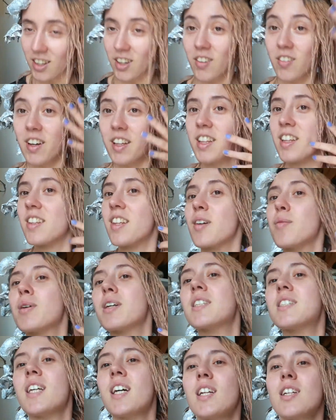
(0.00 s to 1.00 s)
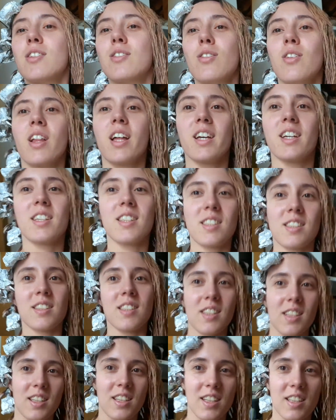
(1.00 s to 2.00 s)
my days, I'm excited to like
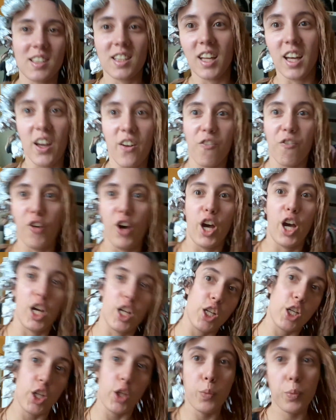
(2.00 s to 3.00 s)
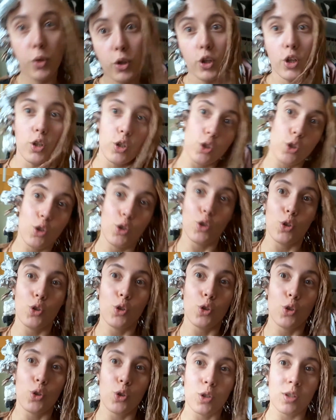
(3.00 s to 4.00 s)
see the final
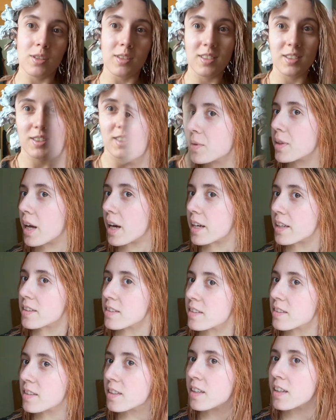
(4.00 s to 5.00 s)
product update.